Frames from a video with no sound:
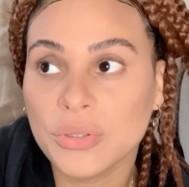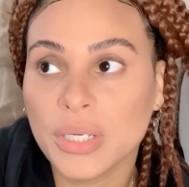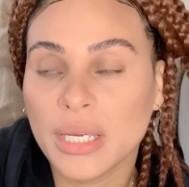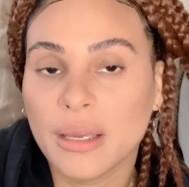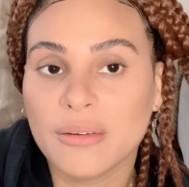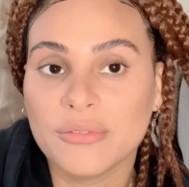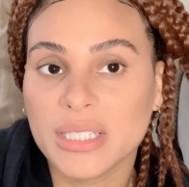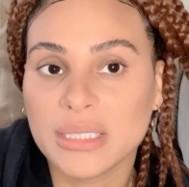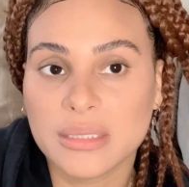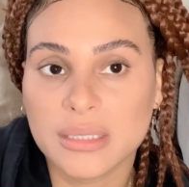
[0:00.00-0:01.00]
You can't have
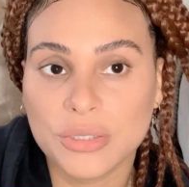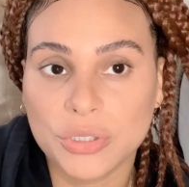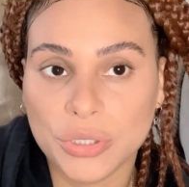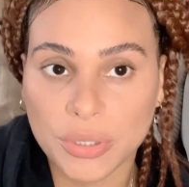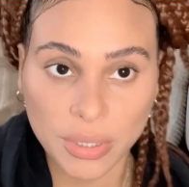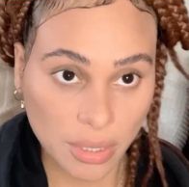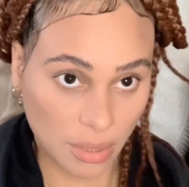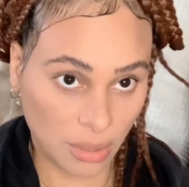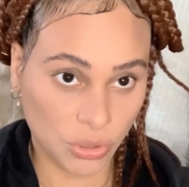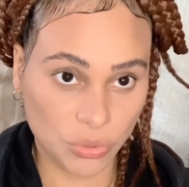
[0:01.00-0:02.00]
faces in your
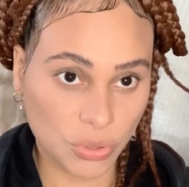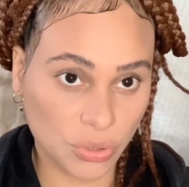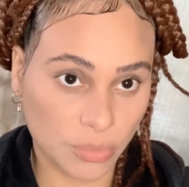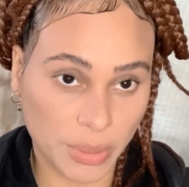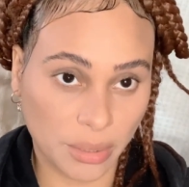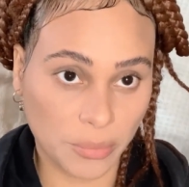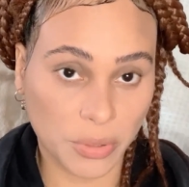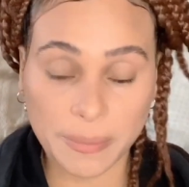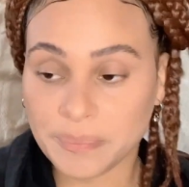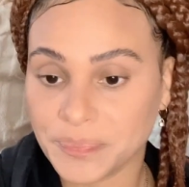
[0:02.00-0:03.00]
YouTube anymore,